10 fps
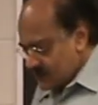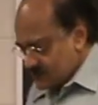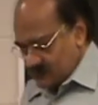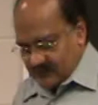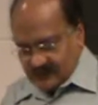
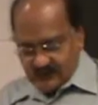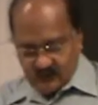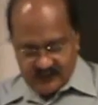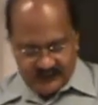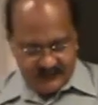So we were
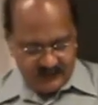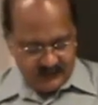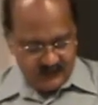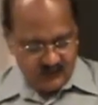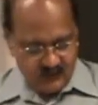looking
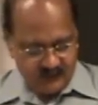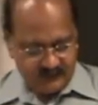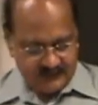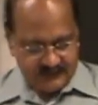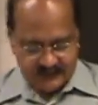at
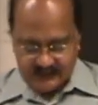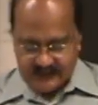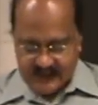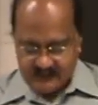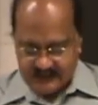software
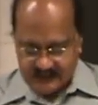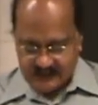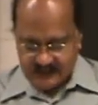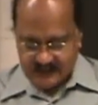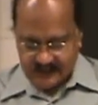
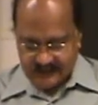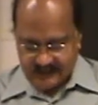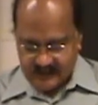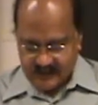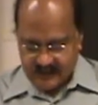reliability, and